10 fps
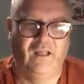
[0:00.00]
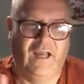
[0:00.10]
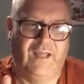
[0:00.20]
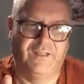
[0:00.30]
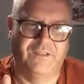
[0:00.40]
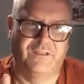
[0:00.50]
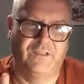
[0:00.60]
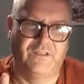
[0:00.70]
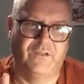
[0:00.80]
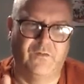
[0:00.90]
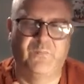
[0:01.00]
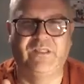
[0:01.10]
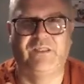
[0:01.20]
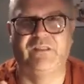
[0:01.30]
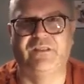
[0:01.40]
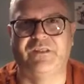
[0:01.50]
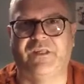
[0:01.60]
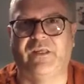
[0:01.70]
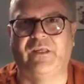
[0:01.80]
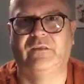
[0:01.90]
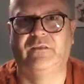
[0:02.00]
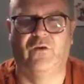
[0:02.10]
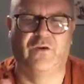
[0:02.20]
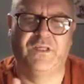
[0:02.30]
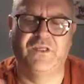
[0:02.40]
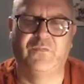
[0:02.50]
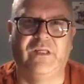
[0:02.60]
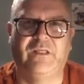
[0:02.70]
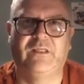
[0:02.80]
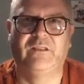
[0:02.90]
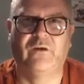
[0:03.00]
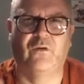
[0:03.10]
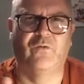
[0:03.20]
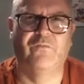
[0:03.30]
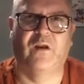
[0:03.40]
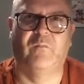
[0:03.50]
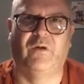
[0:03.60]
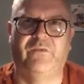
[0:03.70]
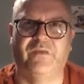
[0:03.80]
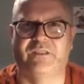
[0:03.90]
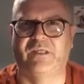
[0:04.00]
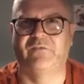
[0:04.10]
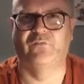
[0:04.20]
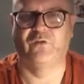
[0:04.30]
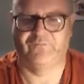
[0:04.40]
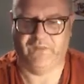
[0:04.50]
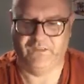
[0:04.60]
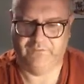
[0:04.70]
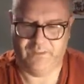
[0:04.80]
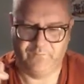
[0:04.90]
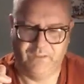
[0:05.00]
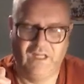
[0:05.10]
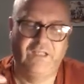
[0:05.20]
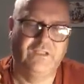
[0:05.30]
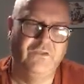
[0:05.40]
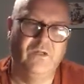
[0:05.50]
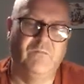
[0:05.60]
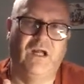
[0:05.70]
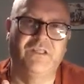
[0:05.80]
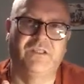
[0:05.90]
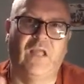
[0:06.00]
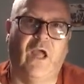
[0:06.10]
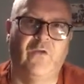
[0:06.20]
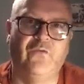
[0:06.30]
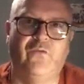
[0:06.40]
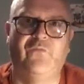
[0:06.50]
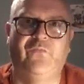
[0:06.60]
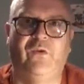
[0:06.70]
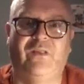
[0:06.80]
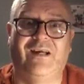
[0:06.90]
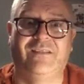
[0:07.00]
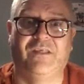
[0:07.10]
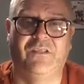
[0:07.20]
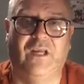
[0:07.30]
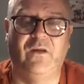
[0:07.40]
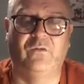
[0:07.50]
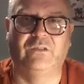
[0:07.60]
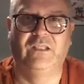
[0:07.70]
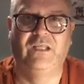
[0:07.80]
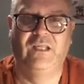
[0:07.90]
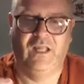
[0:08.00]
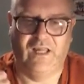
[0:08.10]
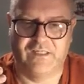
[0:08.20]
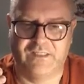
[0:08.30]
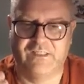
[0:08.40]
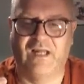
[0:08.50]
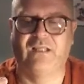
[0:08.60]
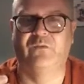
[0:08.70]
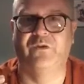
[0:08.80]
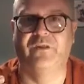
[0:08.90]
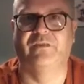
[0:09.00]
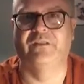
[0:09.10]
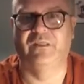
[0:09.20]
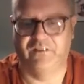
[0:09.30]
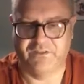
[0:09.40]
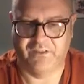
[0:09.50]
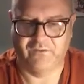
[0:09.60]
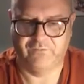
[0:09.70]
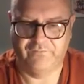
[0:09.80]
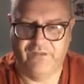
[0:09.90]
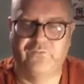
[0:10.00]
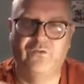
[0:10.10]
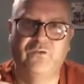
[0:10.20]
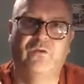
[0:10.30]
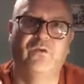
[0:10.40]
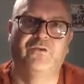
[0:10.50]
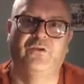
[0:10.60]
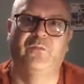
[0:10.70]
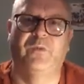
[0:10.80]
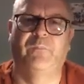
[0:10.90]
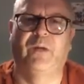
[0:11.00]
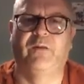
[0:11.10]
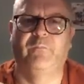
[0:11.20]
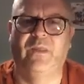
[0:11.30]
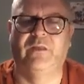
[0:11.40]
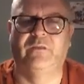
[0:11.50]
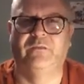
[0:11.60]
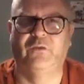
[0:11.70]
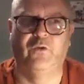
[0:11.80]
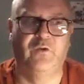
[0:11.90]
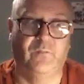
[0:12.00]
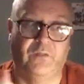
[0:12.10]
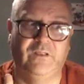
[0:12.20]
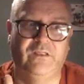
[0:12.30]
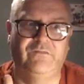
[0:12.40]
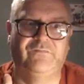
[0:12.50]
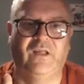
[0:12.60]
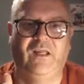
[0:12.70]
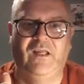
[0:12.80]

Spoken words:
and it's repeated each day or each week or over a month, it's said 4 or 5 times. Can you imagine how you feel as a child, exactly what you think of yourself? If you're called stupid by a parent who you believe